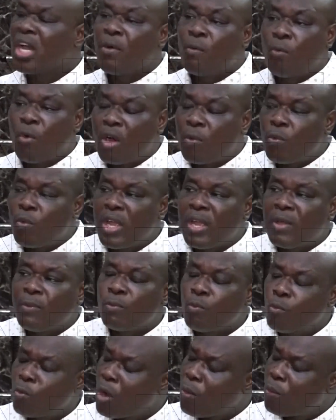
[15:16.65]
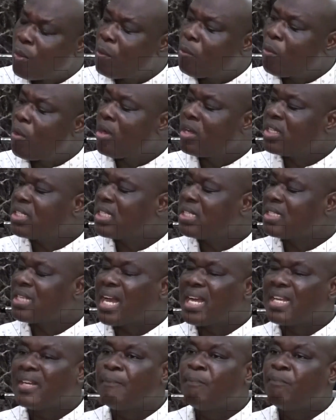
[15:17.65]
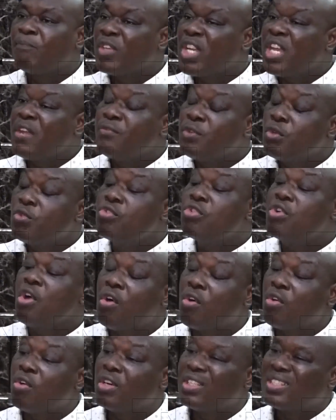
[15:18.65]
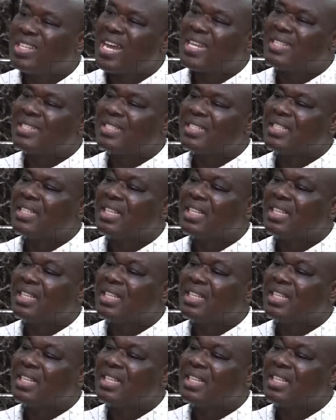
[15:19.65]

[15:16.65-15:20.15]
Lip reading: What we want is that if you know that